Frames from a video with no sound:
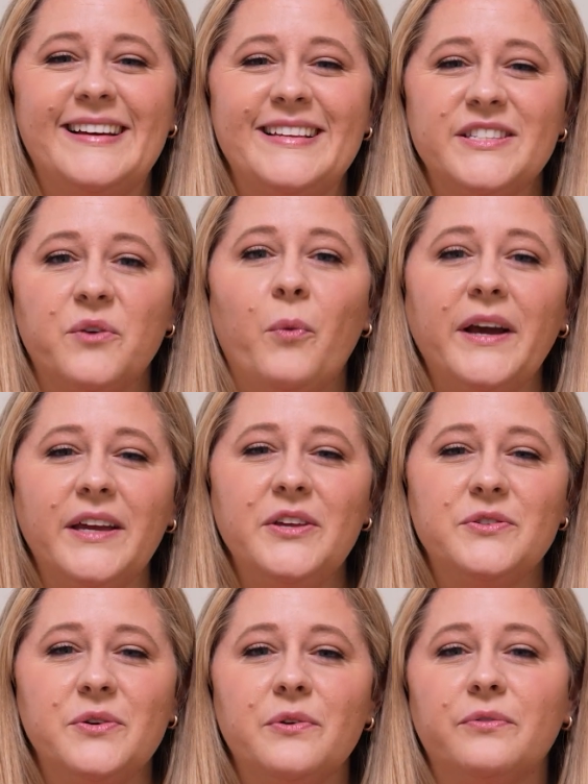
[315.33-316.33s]
So, what can
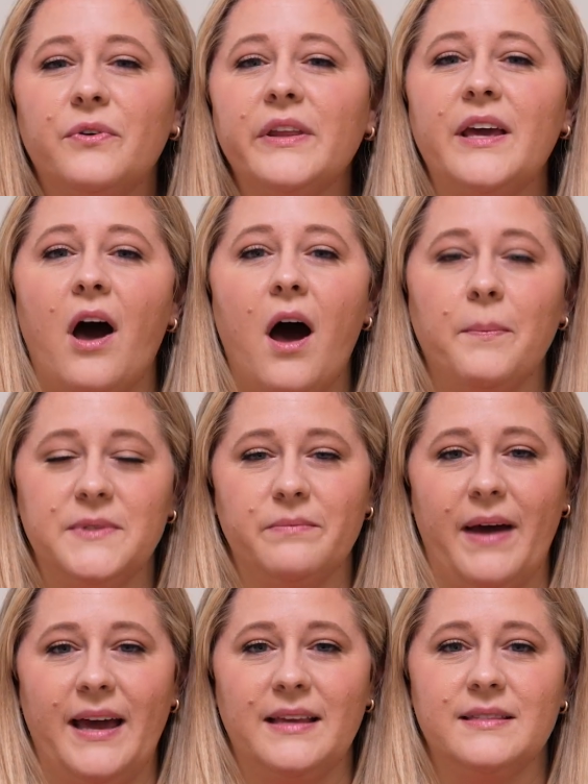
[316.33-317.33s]
you do to fully
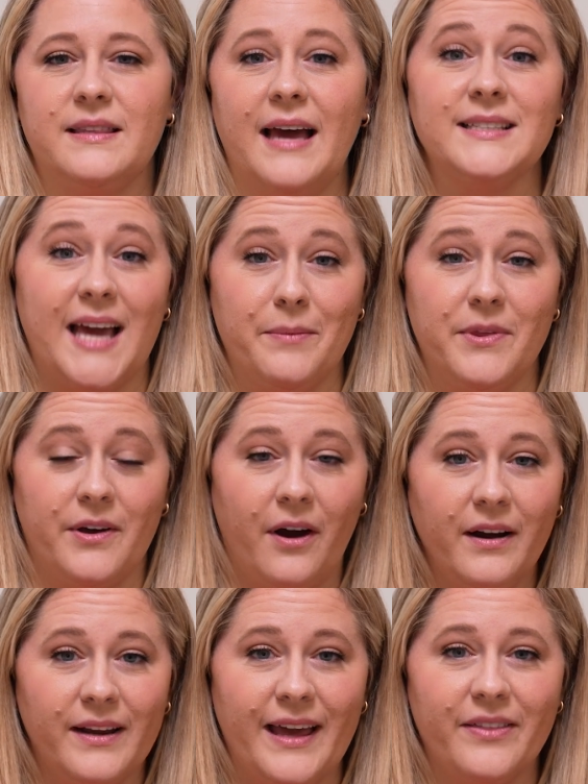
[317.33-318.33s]
optimize that time in the
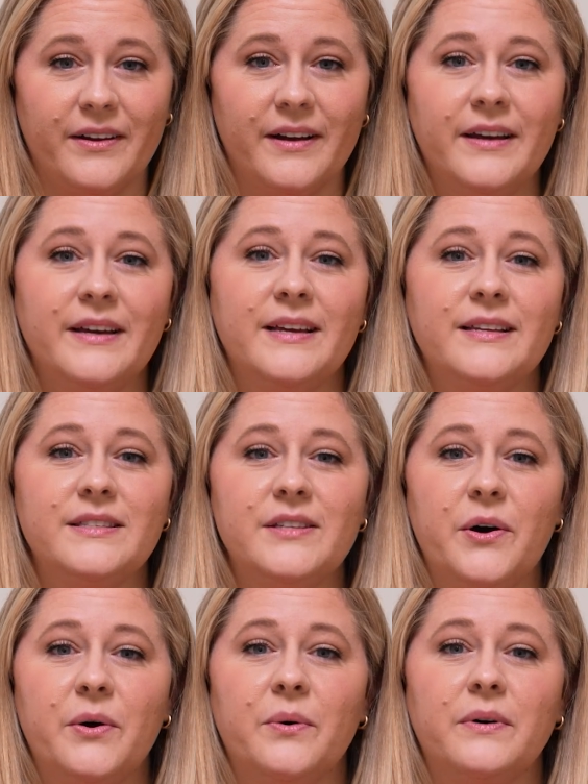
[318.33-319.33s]
car together?
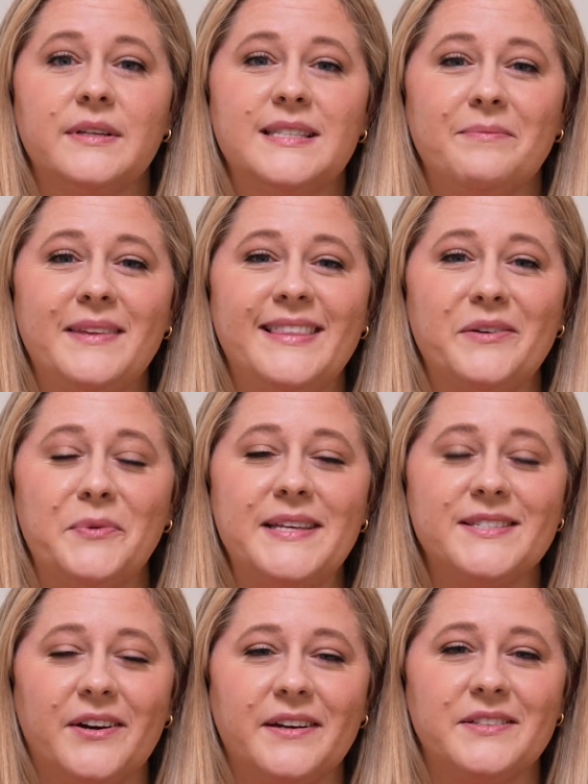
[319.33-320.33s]
So, something that we
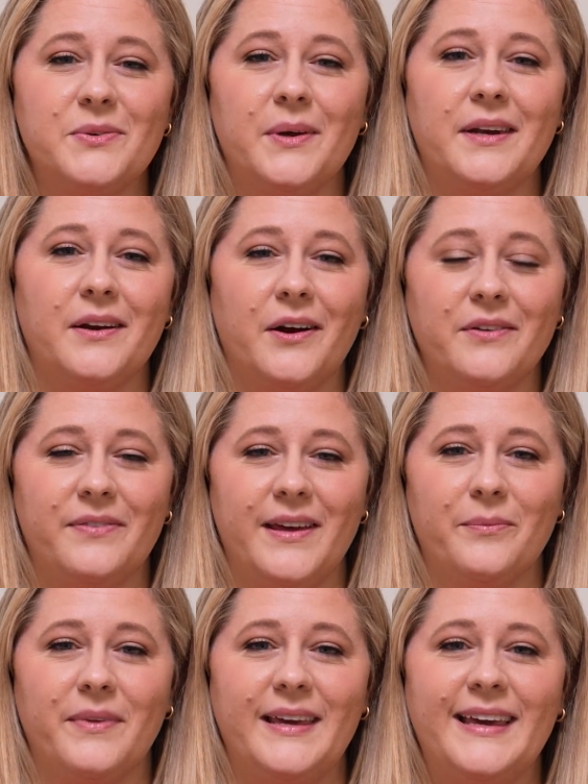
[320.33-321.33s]
started doing in our
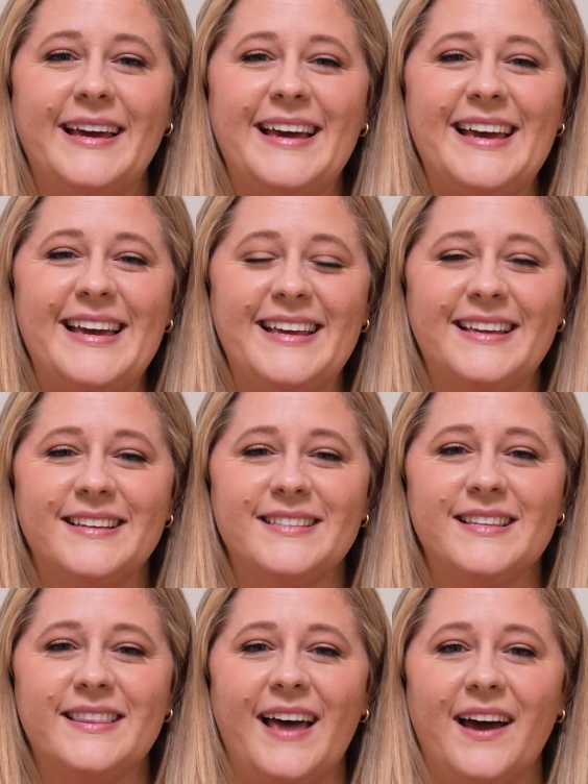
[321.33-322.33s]
family
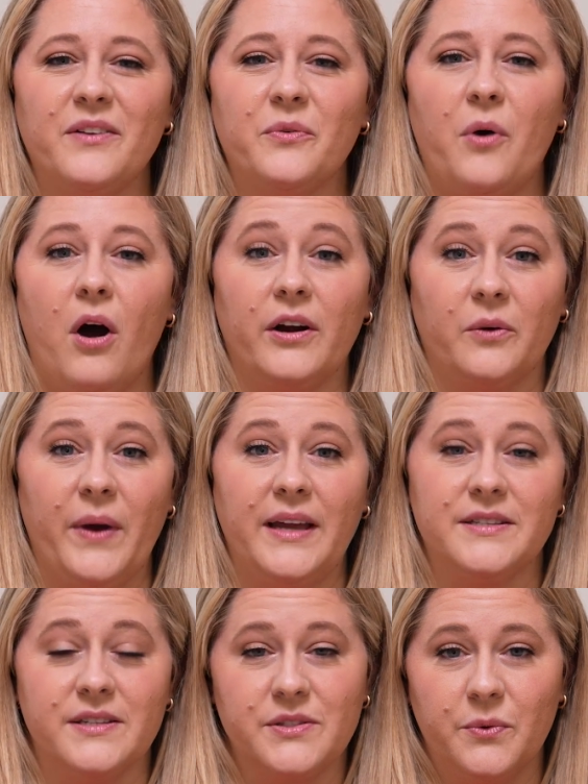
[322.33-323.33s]
is that on our way
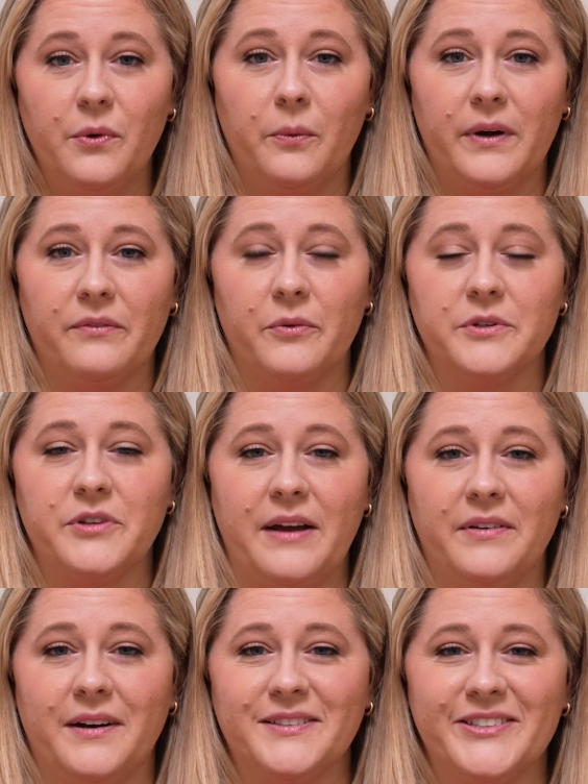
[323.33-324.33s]
to school, whenever we're
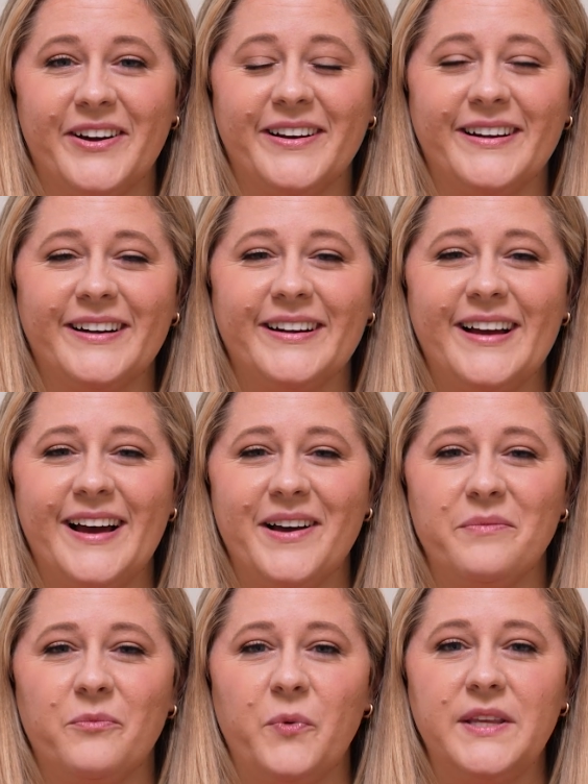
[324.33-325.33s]
driving our daughter,
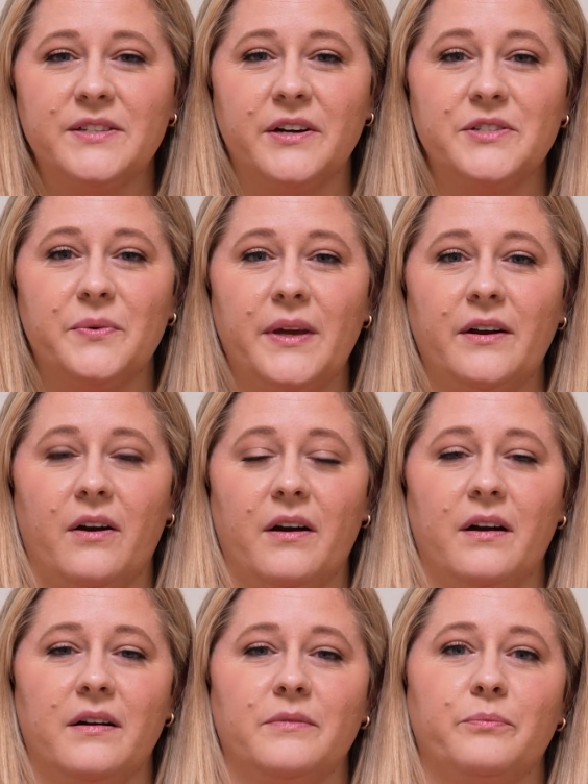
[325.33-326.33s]
we start doing
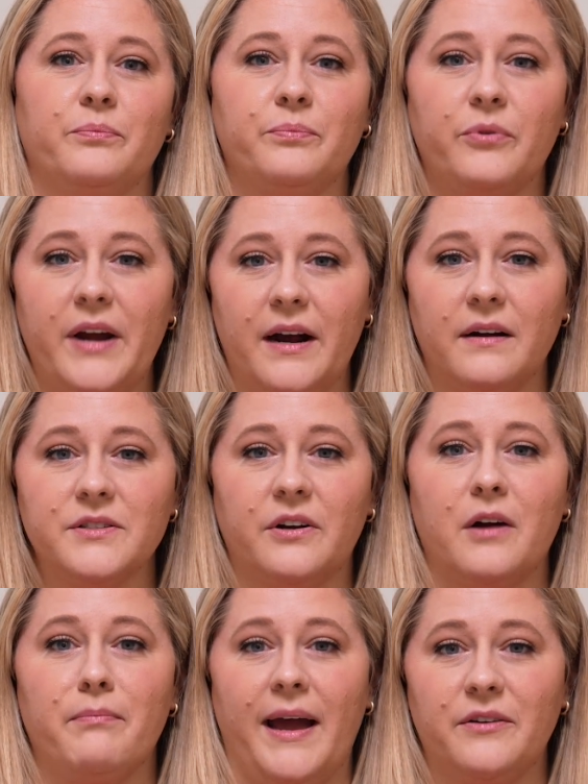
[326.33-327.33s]
our prayers or
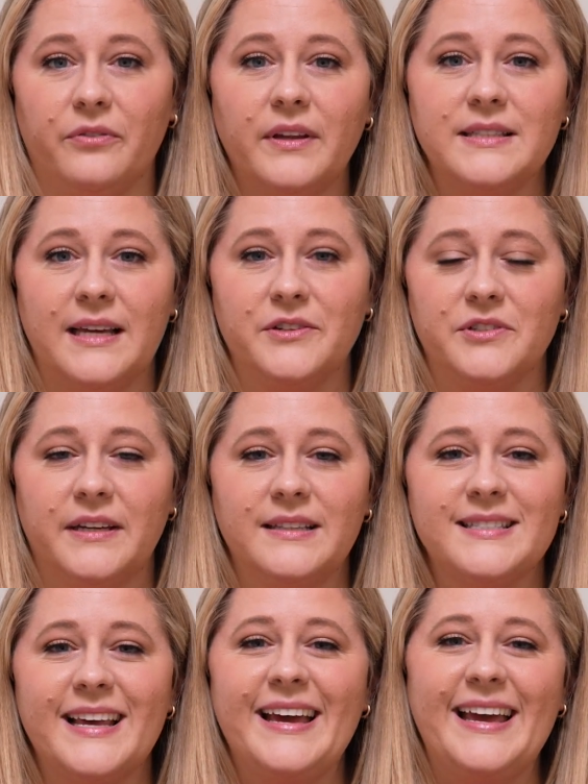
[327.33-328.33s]
our mindful
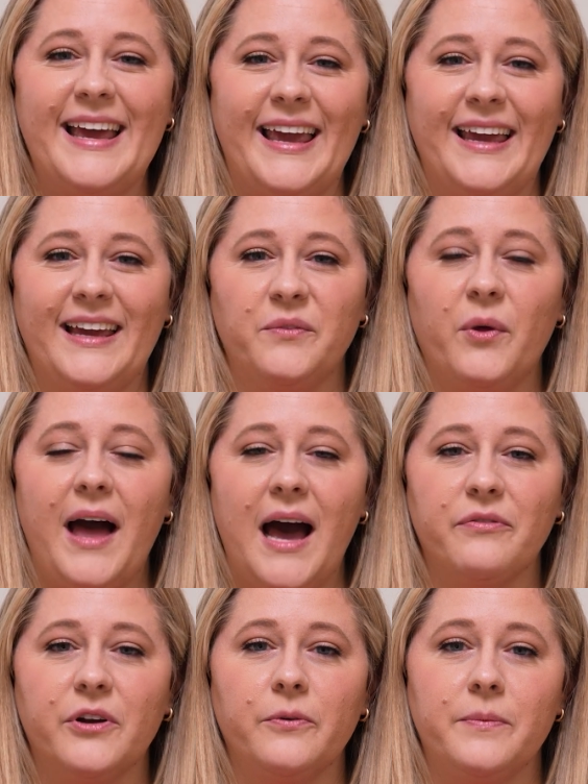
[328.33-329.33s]
intentions, and we'll
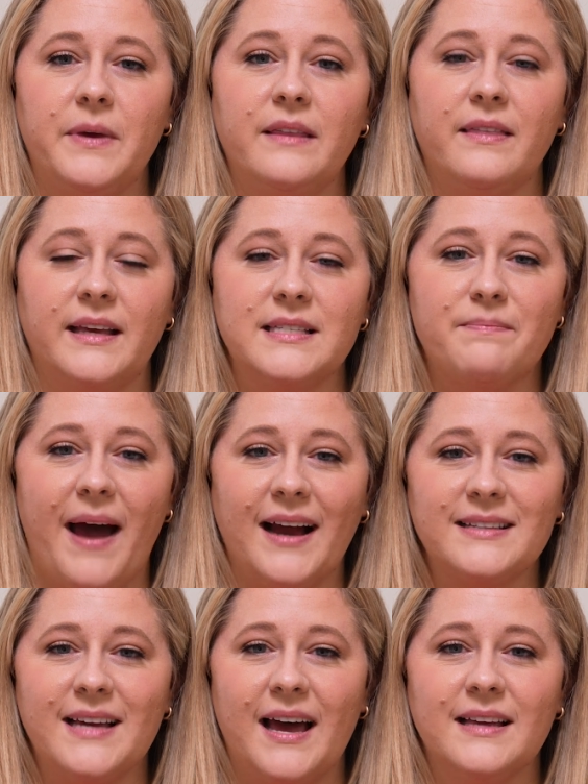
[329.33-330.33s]
have her repeat things
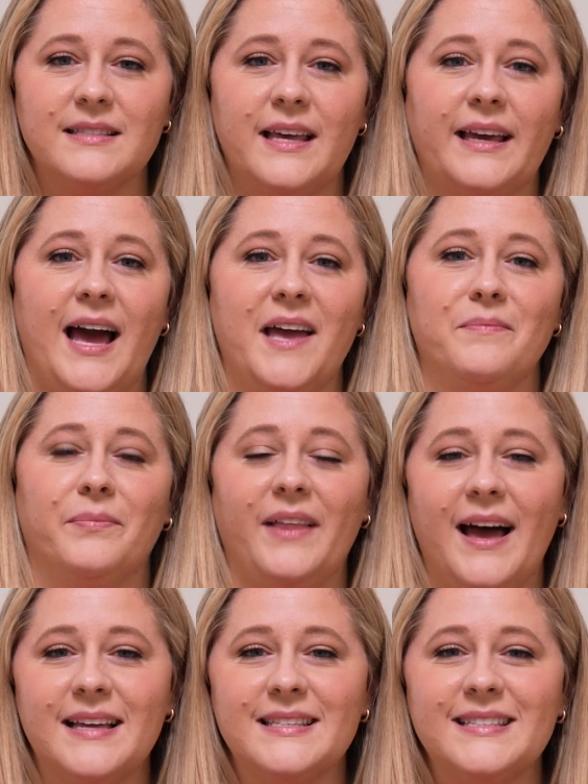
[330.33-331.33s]
back to us like, I am
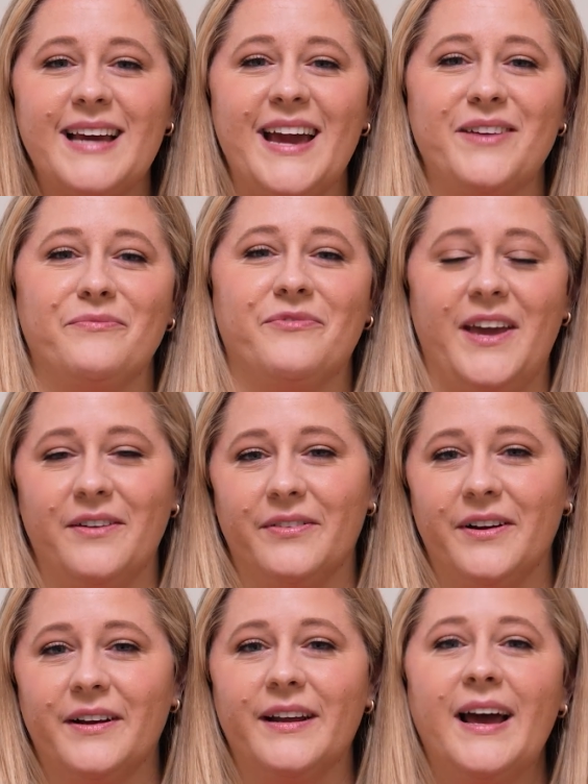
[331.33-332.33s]
blessed, I am
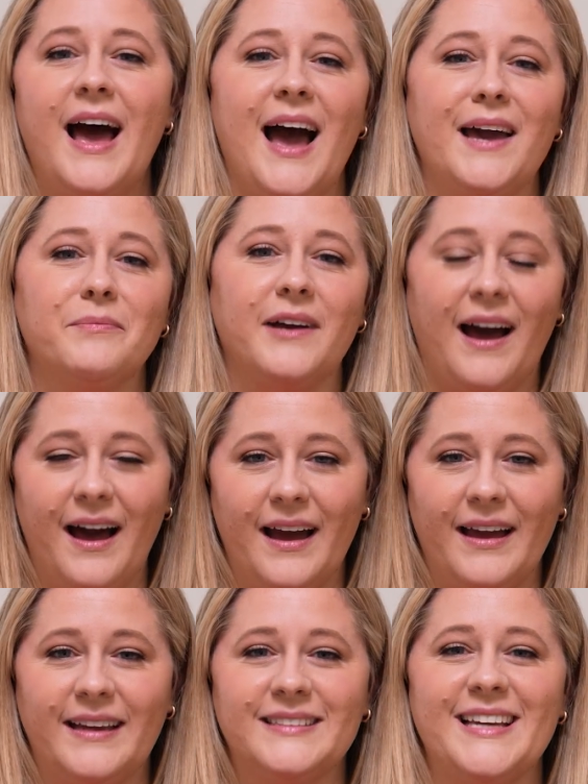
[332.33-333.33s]
favored, I am
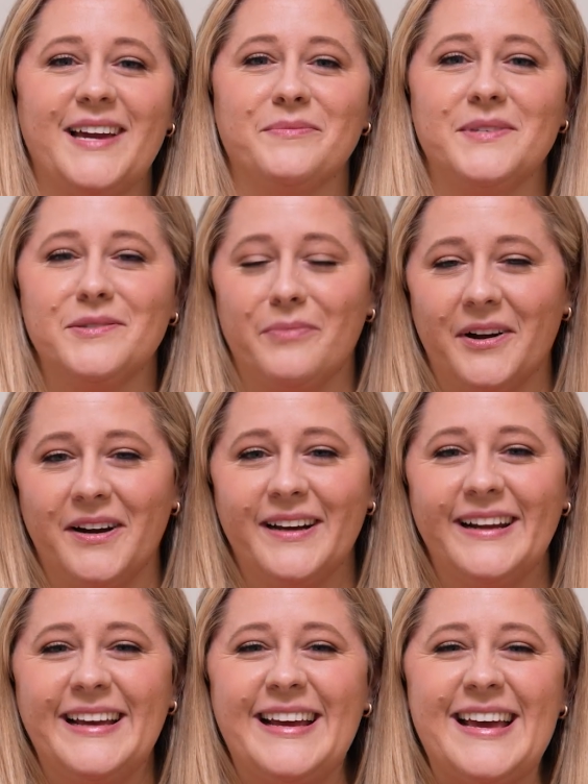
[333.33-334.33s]
kind, I am smart.